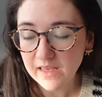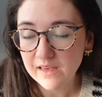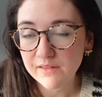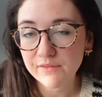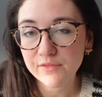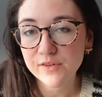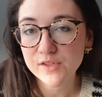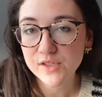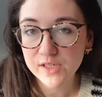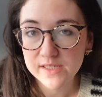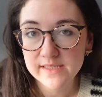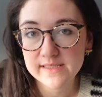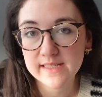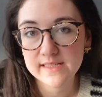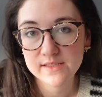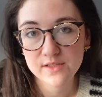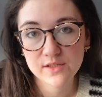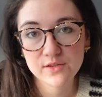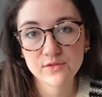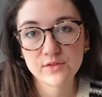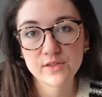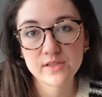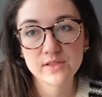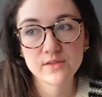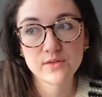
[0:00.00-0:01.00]
For just
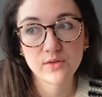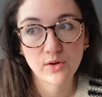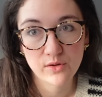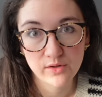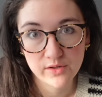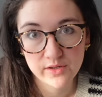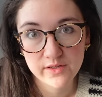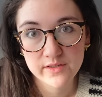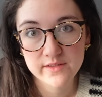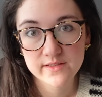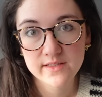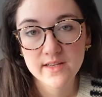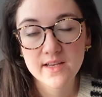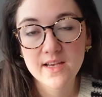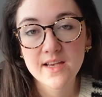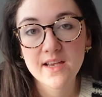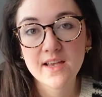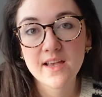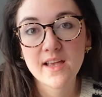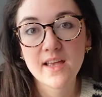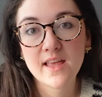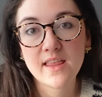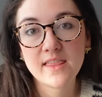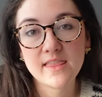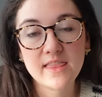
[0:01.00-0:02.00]
$600,
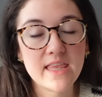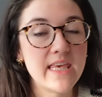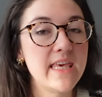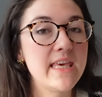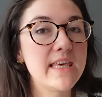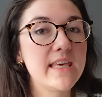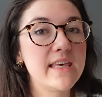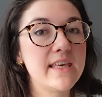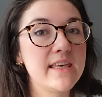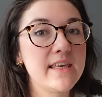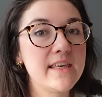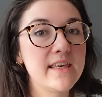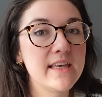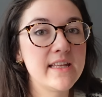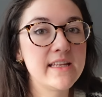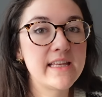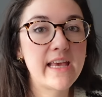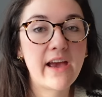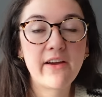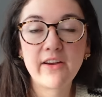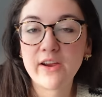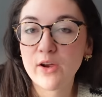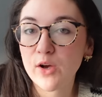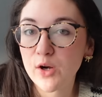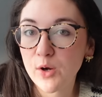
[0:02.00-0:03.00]
they can
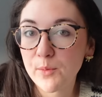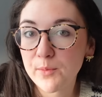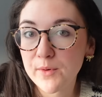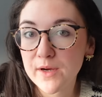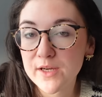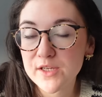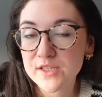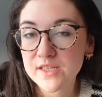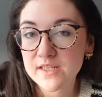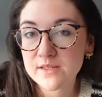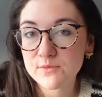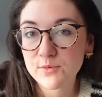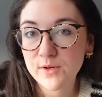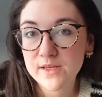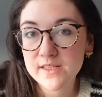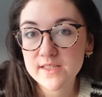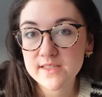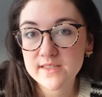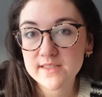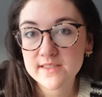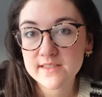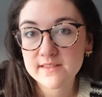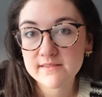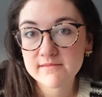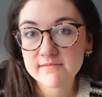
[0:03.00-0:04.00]
carry out an operation
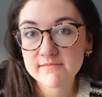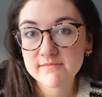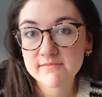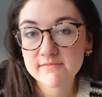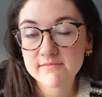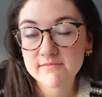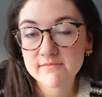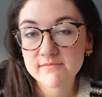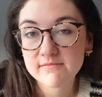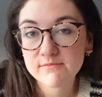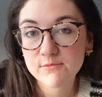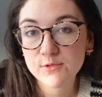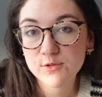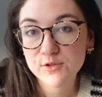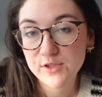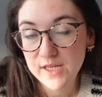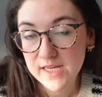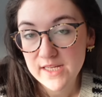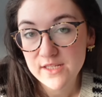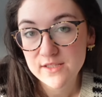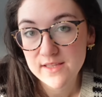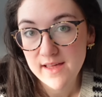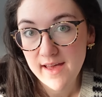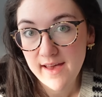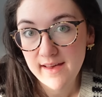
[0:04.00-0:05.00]
which will
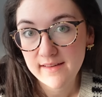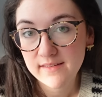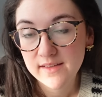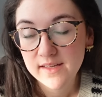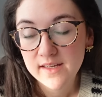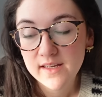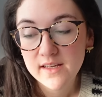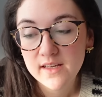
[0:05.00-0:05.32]
change that.